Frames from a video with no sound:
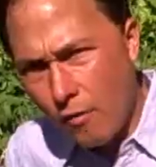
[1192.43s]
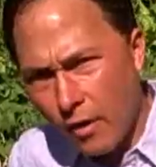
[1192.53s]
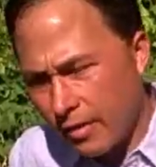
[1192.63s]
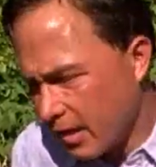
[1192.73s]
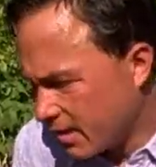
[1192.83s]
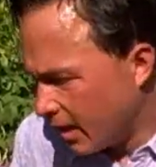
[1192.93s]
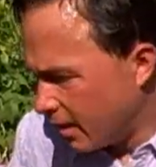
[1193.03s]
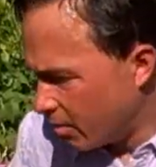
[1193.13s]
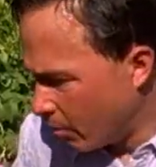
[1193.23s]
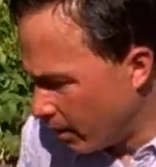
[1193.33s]
Over on this
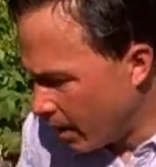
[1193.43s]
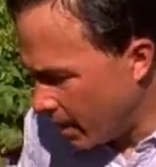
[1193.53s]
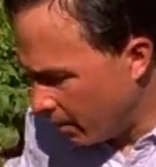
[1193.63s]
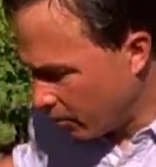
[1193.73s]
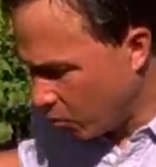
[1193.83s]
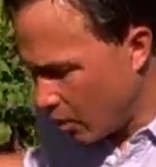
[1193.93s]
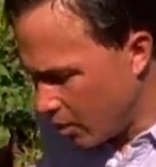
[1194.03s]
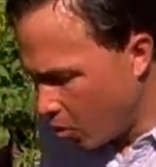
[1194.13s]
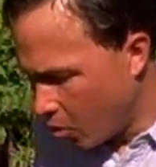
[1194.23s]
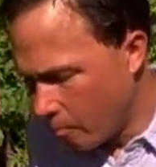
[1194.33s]
side here, what we got is
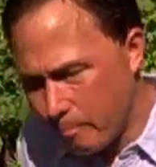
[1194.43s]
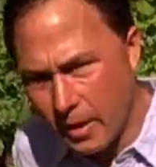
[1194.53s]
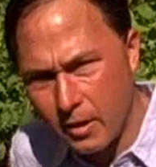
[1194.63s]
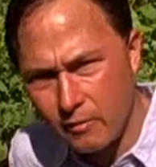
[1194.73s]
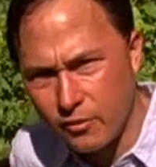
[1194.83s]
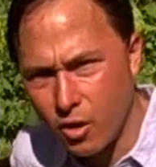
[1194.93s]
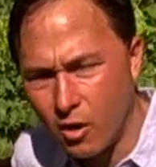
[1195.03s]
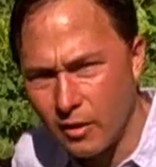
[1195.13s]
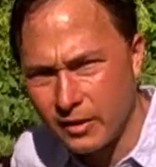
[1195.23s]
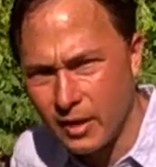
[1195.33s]
one whole bed of
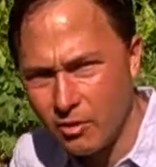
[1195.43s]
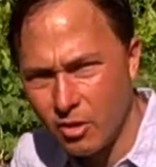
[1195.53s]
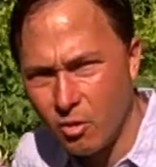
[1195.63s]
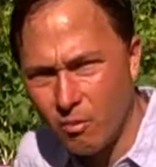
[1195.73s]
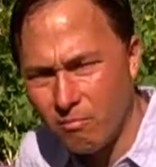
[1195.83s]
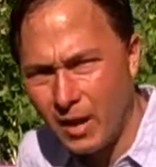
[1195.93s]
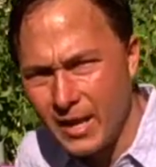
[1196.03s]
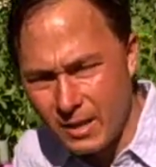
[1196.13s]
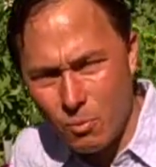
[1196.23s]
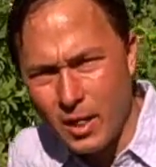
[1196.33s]
garlic. Now, you know,
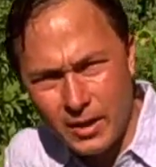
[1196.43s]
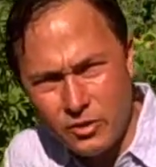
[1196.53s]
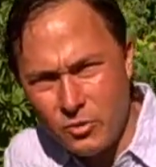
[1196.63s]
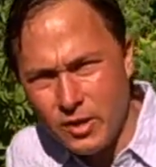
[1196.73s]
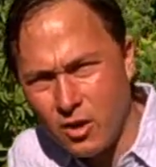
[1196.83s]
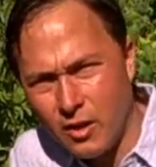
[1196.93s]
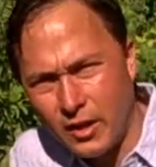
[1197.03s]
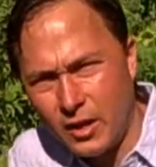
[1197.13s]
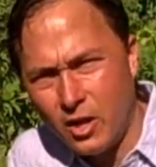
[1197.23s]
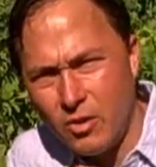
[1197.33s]
while I do eat
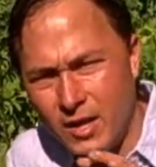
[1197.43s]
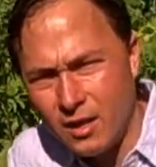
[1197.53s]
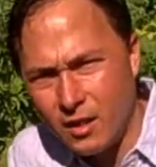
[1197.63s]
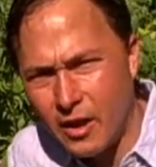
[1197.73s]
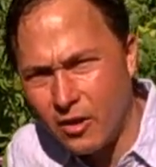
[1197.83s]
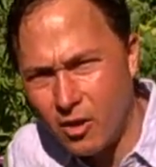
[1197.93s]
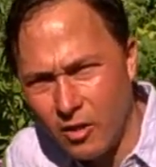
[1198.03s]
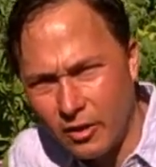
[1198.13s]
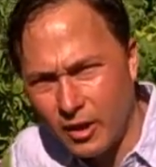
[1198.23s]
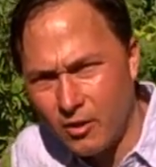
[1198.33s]
garlic, I don't eat a lot of garlic.